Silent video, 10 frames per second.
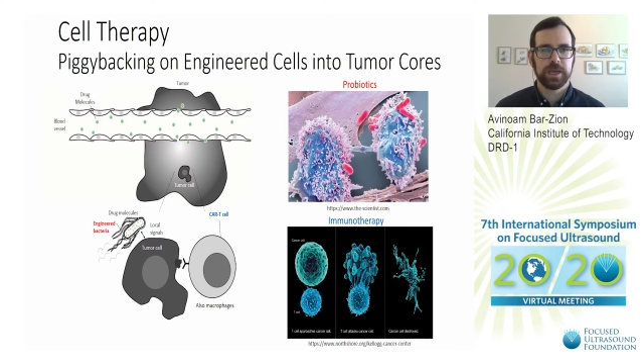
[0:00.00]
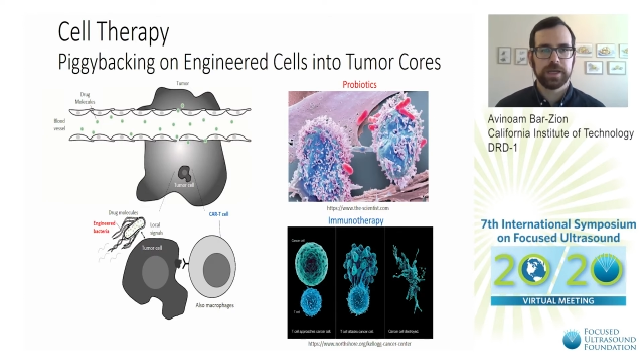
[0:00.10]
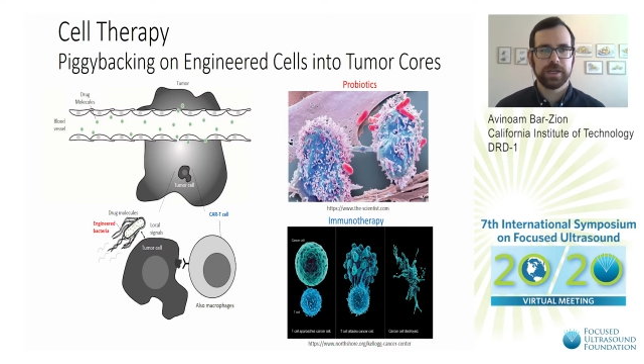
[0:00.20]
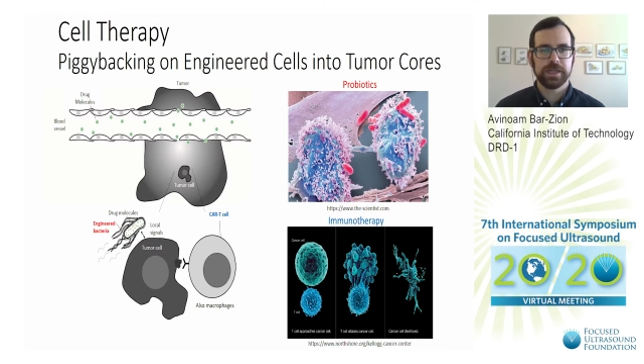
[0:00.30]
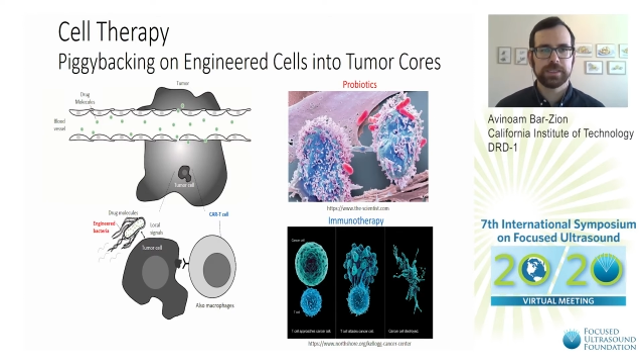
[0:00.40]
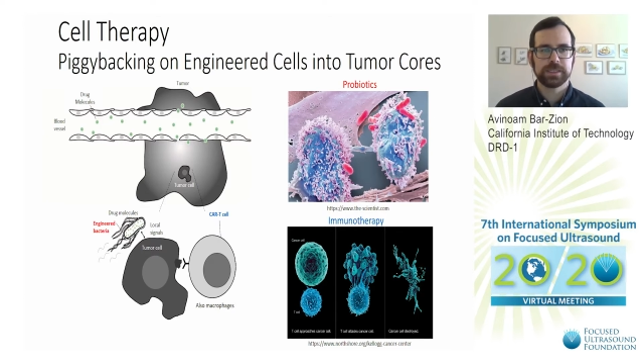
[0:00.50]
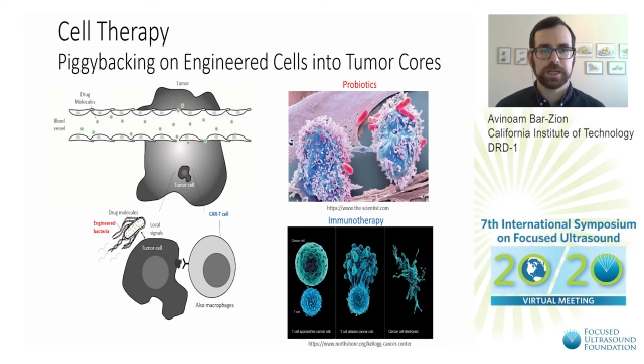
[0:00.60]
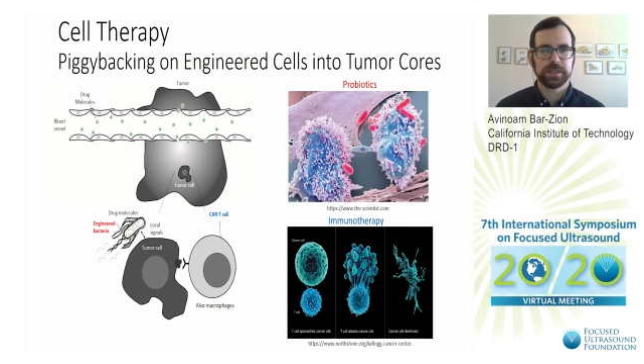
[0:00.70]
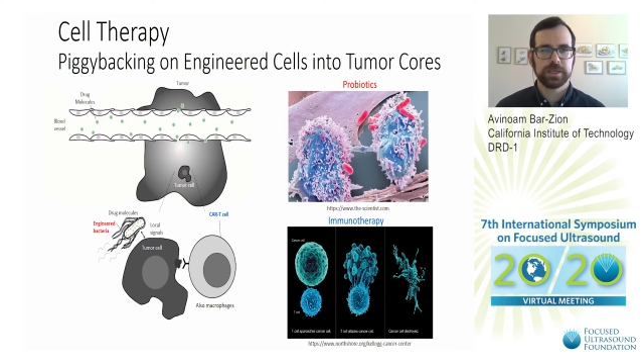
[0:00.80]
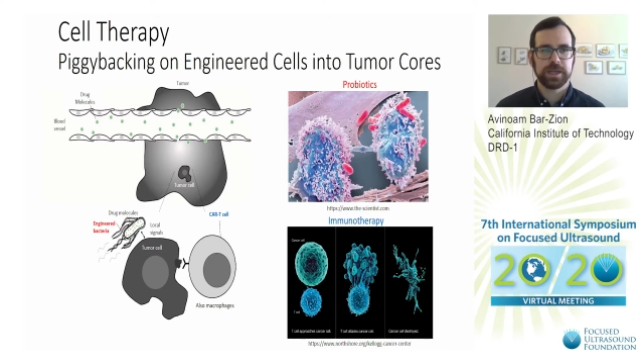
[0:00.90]
and release
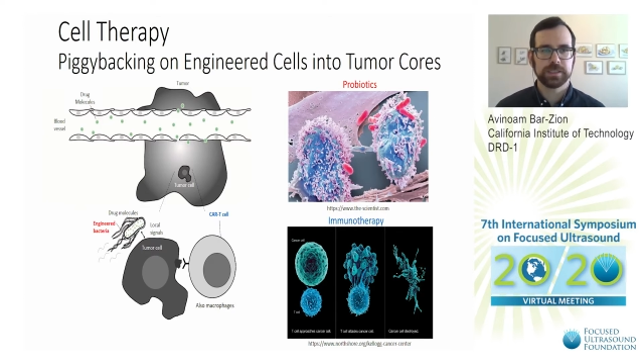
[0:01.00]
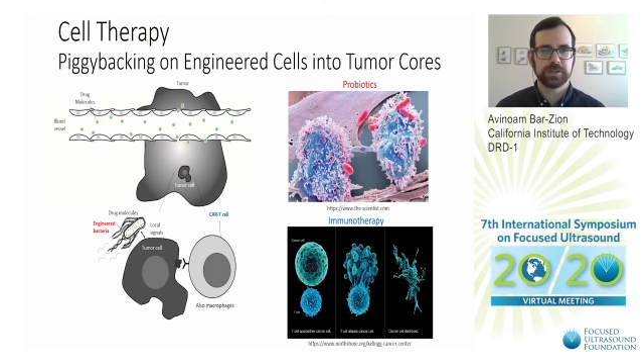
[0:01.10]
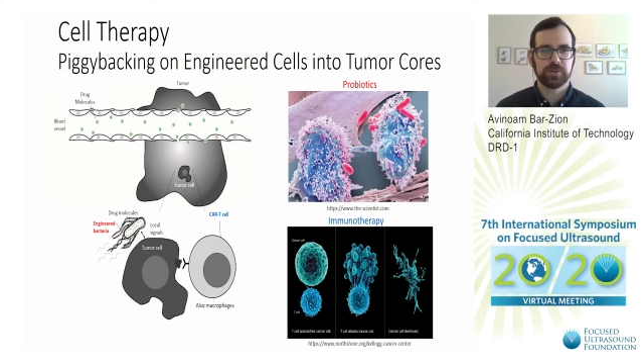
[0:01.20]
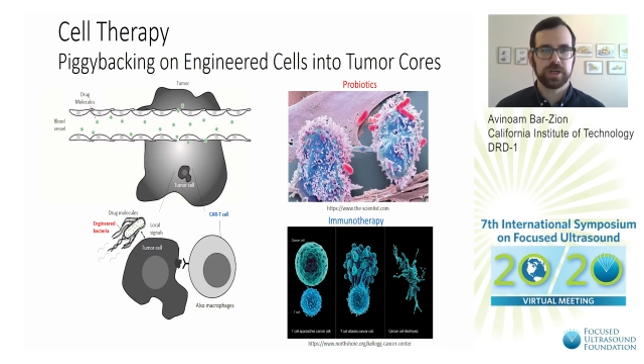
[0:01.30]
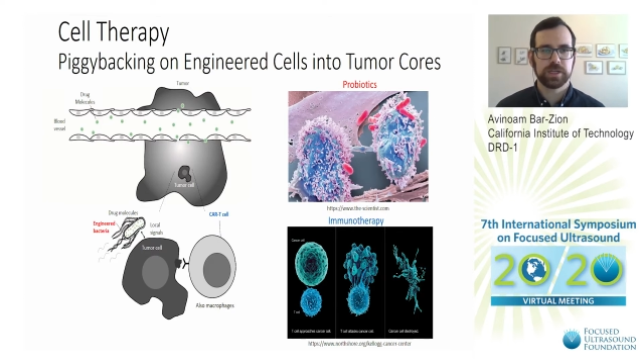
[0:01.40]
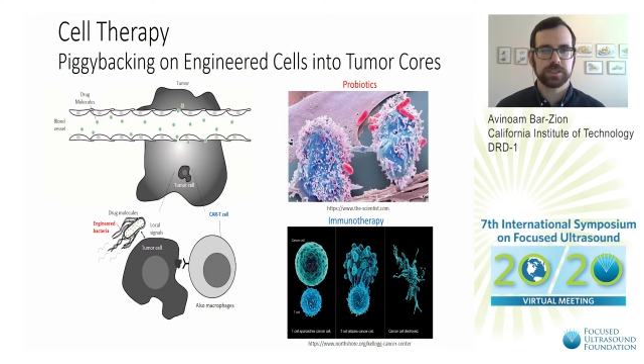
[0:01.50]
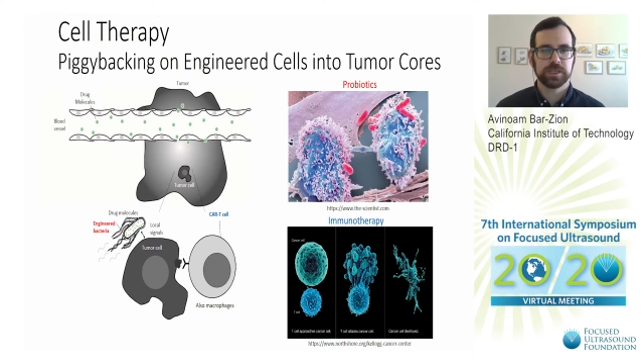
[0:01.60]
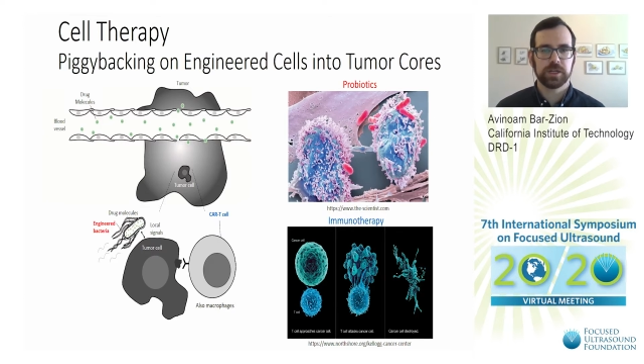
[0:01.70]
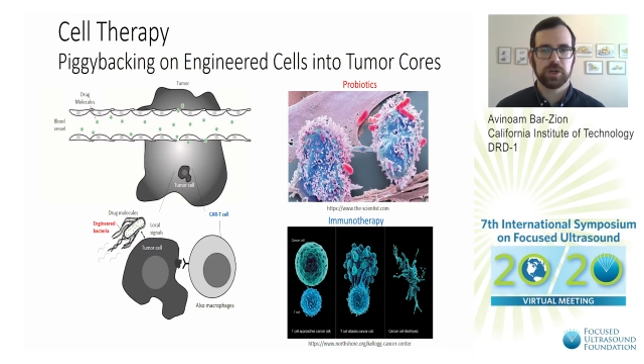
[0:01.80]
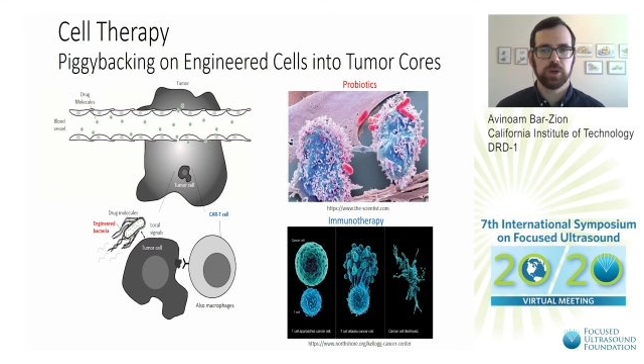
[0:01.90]
anti-cancer drugs
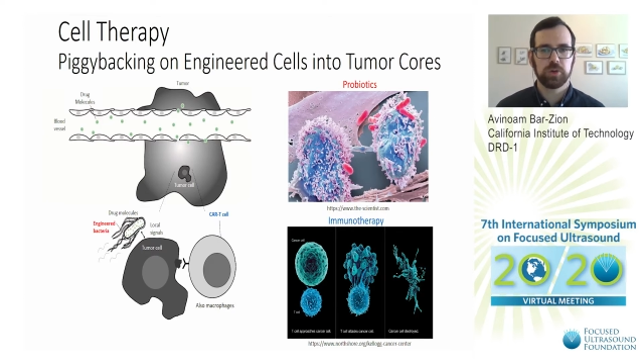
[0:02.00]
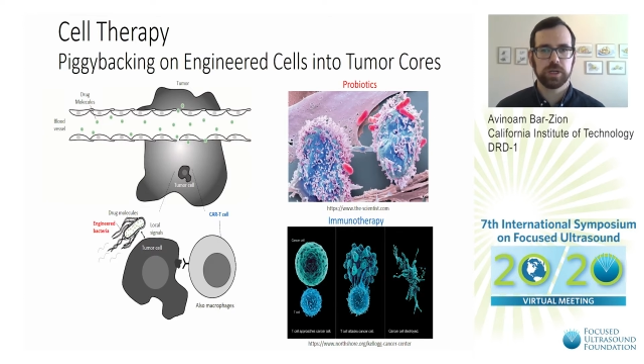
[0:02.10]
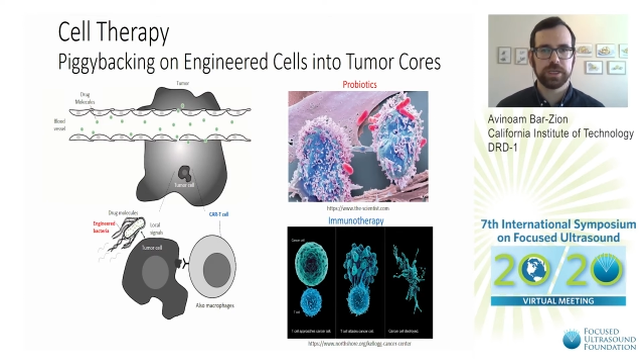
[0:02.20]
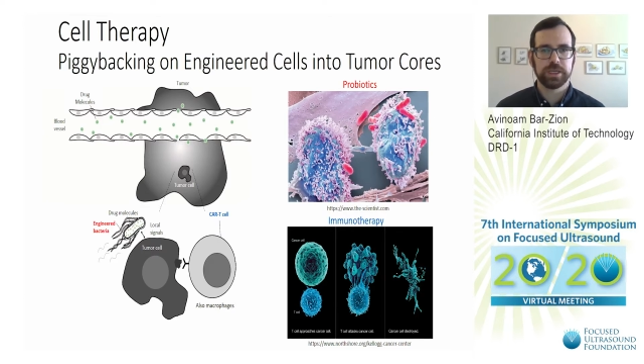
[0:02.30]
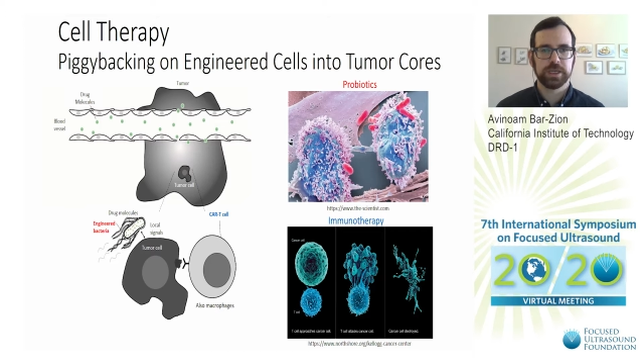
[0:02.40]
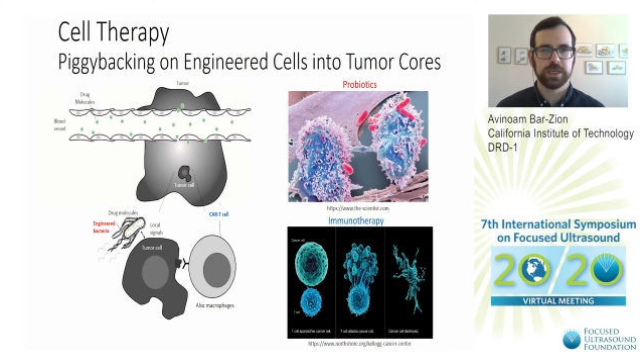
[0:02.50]
locally.